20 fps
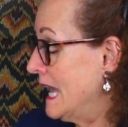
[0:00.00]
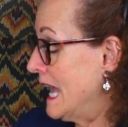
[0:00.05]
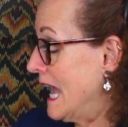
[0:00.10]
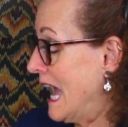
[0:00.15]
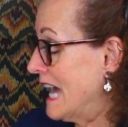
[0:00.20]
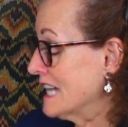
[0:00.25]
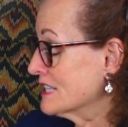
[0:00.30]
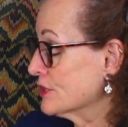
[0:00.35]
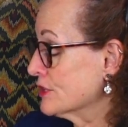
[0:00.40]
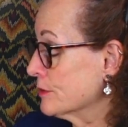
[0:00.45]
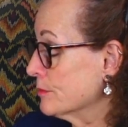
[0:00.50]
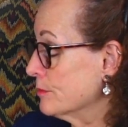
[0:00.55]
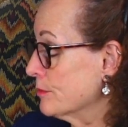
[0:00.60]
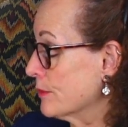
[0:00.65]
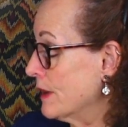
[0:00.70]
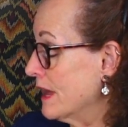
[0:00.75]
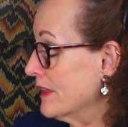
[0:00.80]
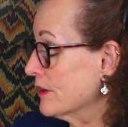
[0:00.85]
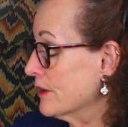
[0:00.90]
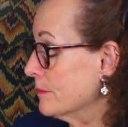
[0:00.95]
As her
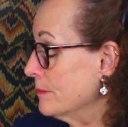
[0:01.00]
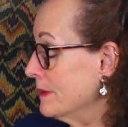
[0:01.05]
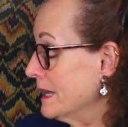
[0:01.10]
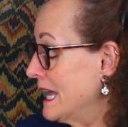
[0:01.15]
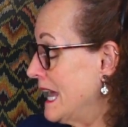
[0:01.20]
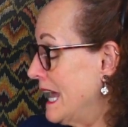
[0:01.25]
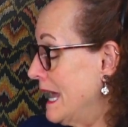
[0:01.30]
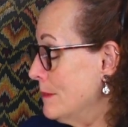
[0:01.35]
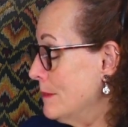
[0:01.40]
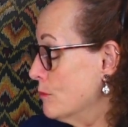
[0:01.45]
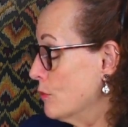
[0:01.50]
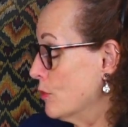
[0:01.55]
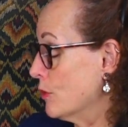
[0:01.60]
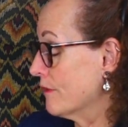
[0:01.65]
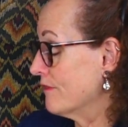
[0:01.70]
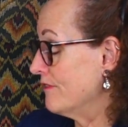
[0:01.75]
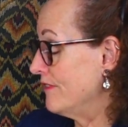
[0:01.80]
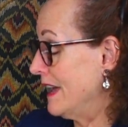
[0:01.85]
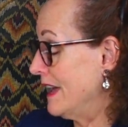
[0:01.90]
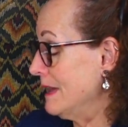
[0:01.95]
brother became
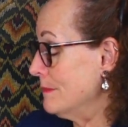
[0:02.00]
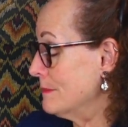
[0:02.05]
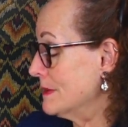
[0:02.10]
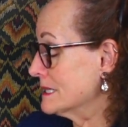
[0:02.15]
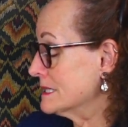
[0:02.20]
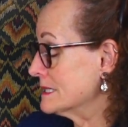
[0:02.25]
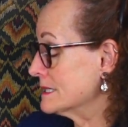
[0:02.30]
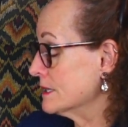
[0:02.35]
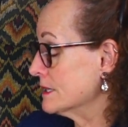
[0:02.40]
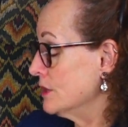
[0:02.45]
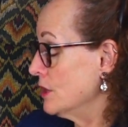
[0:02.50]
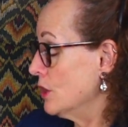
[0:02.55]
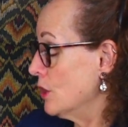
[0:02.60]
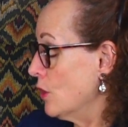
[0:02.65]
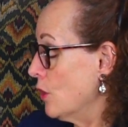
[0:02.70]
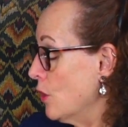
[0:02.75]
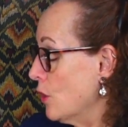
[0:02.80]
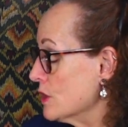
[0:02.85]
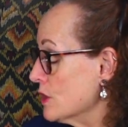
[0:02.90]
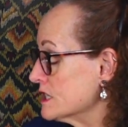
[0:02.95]
more famous,
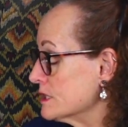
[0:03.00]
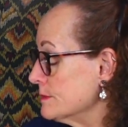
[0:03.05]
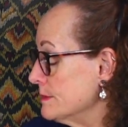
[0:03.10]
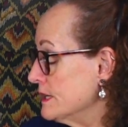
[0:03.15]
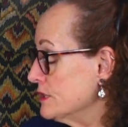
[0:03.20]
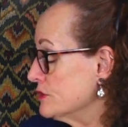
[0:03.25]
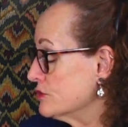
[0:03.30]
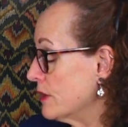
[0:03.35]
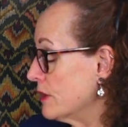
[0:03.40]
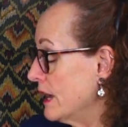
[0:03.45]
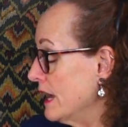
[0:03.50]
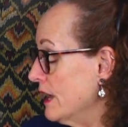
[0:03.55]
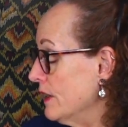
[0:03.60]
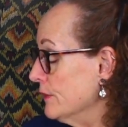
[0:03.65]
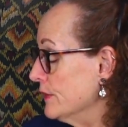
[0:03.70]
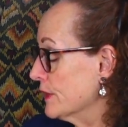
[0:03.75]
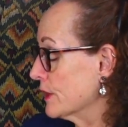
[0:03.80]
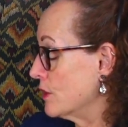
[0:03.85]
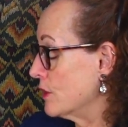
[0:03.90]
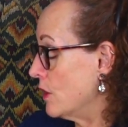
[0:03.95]
horsemen
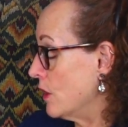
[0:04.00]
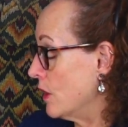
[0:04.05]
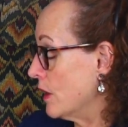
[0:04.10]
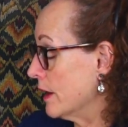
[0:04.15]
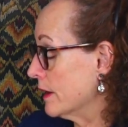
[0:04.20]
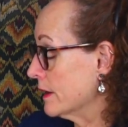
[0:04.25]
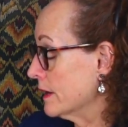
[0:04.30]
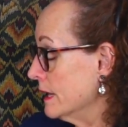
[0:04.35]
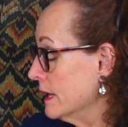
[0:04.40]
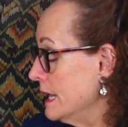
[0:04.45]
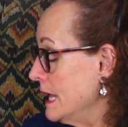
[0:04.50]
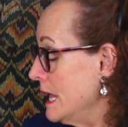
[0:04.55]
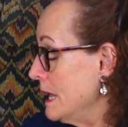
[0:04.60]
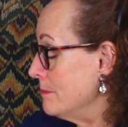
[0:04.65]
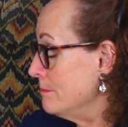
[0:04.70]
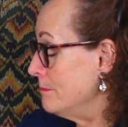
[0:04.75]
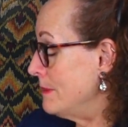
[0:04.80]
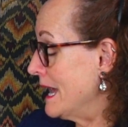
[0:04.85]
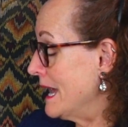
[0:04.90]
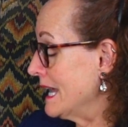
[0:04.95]
trailed the cart,
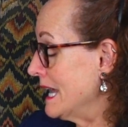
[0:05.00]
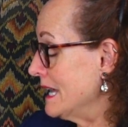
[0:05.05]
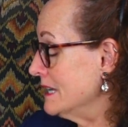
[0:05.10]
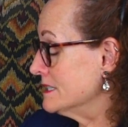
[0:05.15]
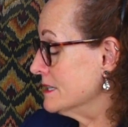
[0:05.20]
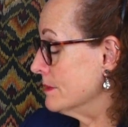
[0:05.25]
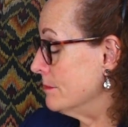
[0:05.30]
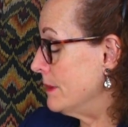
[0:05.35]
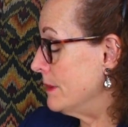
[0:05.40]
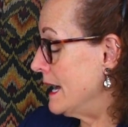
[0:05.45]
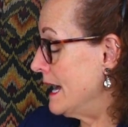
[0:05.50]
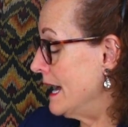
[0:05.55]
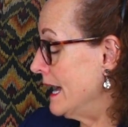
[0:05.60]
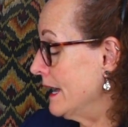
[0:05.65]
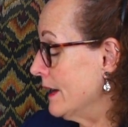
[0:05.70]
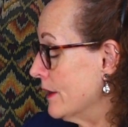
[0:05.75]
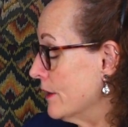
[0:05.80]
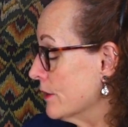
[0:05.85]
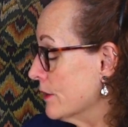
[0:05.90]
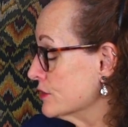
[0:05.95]
begging to
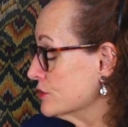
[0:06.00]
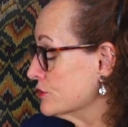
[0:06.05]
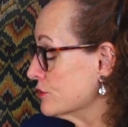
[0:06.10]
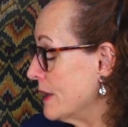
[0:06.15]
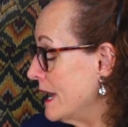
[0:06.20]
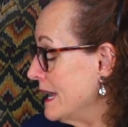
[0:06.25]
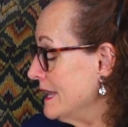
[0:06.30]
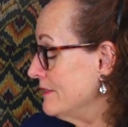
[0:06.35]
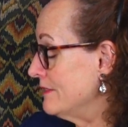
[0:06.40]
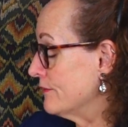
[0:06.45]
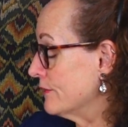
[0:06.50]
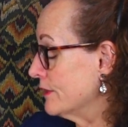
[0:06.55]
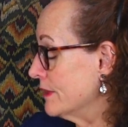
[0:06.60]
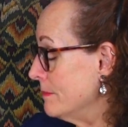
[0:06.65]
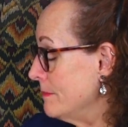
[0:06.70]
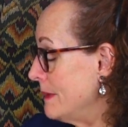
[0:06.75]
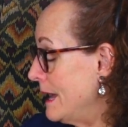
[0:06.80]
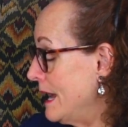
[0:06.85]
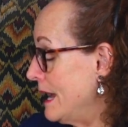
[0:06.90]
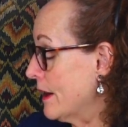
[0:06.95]
buy or trade for the
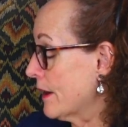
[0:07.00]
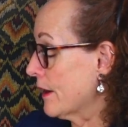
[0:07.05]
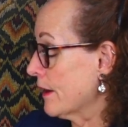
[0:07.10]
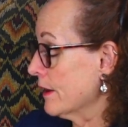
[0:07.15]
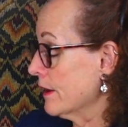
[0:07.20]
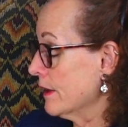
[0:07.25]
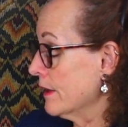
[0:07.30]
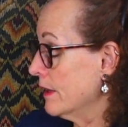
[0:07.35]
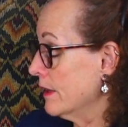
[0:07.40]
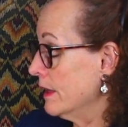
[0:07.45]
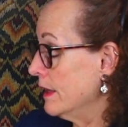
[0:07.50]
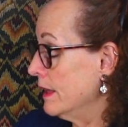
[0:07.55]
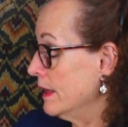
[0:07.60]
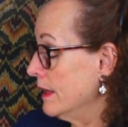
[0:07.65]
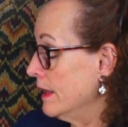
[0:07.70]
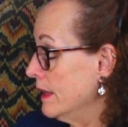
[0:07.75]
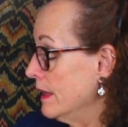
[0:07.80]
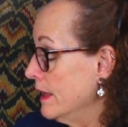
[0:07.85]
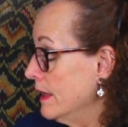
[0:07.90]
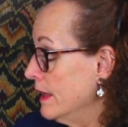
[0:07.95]
mare.
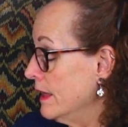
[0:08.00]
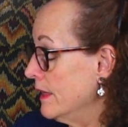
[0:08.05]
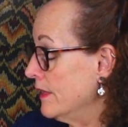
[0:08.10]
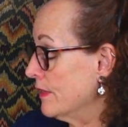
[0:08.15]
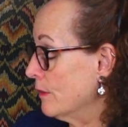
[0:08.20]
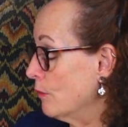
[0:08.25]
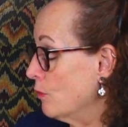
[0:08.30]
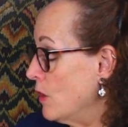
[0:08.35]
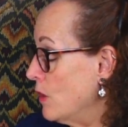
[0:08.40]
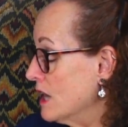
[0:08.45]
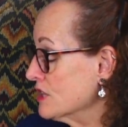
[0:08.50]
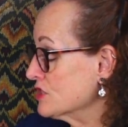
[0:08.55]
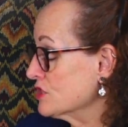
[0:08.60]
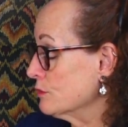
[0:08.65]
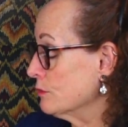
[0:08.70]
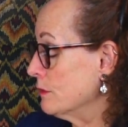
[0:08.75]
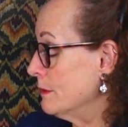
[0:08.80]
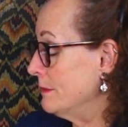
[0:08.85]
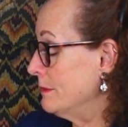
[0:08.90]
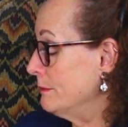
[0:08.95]
The
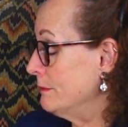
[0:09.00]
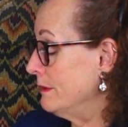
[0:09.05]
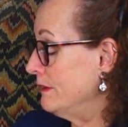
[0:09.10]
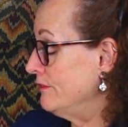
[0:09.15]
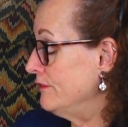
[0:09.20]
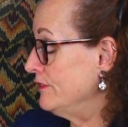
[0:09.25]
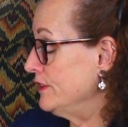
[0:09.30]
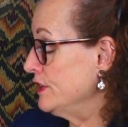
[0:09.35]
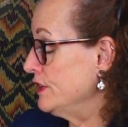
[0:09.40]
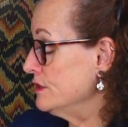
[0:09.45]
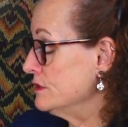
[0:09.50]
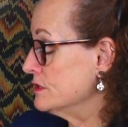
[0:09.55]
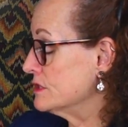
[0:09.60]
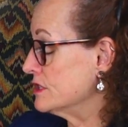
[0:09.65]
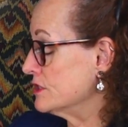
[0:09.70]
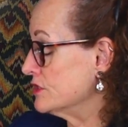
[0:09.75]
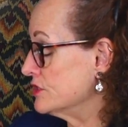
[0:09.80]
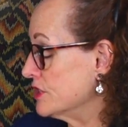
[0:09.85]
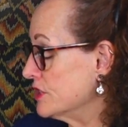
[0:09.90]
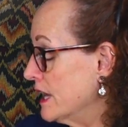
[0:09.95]
washerwoman refused
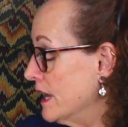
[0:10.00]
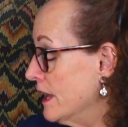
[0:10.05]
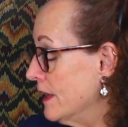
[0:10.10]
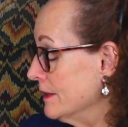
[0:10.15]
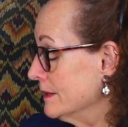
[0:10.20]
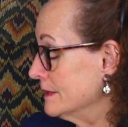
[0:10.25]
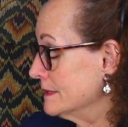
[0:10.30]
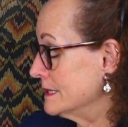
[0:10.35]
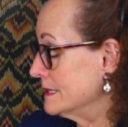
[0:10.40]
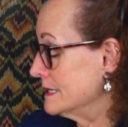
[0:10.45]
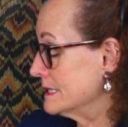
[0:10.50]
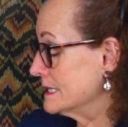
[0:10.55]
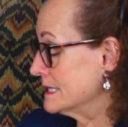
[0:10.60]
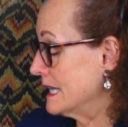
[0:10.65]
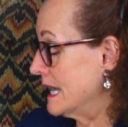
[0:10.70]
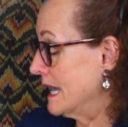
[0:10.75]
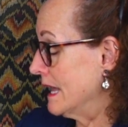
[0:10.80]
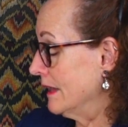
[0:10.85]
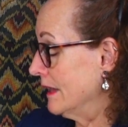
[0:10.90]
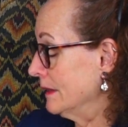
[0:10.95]
to
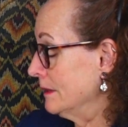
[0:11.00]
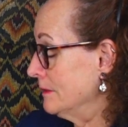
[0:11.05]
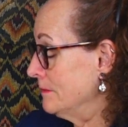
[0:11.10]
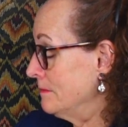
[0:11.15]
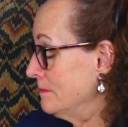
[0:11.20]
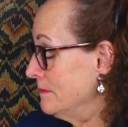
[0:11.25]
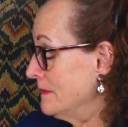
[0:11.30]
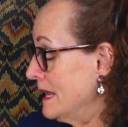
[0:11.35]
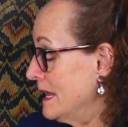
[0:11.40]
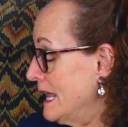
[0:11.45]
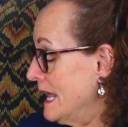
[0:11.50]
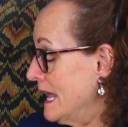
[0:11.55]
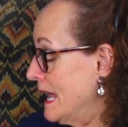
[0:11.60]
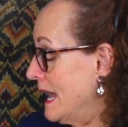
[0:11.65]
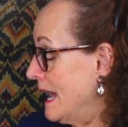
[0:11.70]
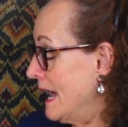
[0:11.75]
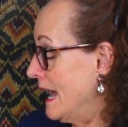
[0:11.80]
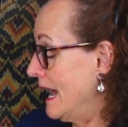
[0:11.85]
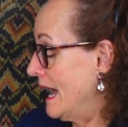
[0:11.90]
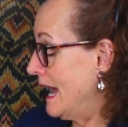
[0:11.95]
sell.
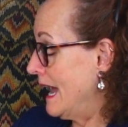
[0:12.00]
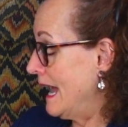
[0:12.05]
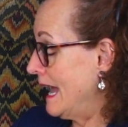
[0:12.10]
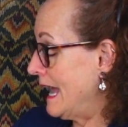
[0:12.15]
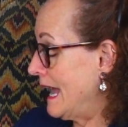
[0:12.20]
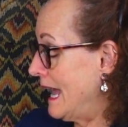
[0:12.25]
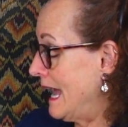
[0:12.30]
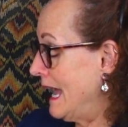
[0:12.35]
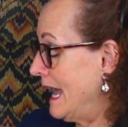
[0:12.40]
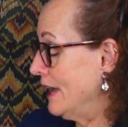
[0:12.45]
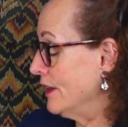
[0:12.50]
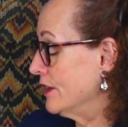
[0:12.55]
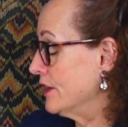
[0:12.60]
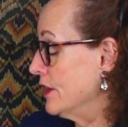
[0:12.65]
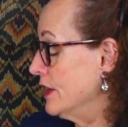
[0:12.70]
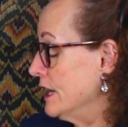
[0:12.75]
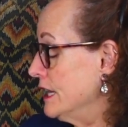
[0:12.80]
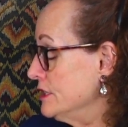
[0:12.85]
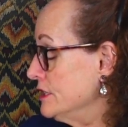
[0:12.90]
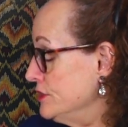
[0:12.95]
"I ain't
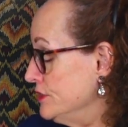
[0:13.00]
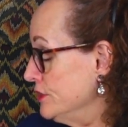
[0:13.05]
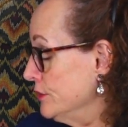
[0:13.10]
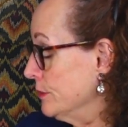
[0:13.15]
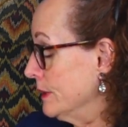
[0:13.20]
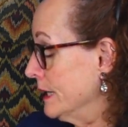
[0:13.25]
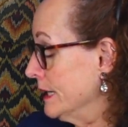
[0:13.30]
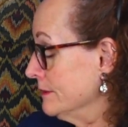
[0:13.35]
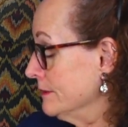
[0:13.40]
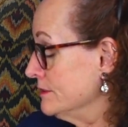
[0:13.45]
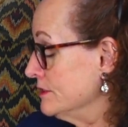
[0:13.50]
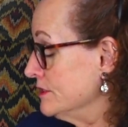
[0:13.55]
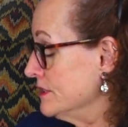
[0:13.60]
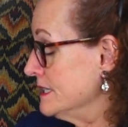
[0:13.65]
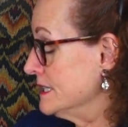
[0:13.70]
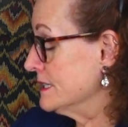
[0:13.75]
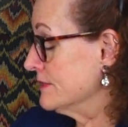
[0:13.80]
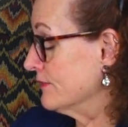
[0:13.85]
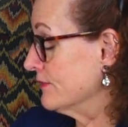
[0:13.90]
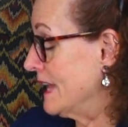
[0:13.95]
gonna do it,"
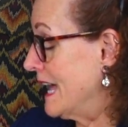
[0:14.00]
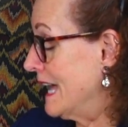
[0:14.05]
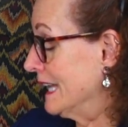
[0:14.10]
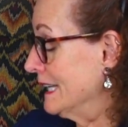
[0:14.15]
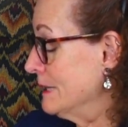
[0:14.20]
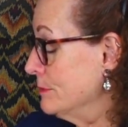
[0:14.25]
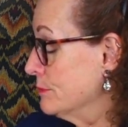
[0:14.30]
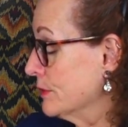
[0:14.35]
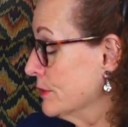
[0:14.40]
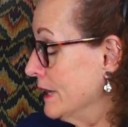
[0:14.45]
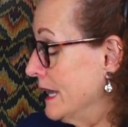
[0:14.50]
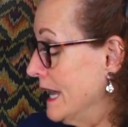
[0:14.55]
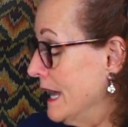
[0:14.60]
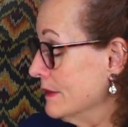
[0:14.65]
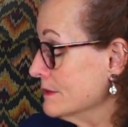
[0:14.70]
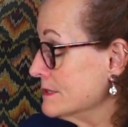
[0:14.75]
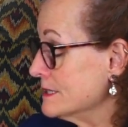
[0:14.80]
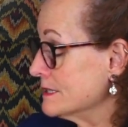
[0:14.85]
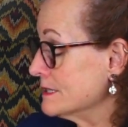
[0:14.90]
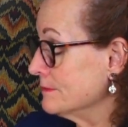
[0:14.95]
she flatly
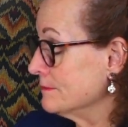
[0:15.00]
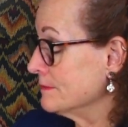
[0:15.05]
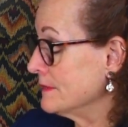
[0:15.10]
pronounced.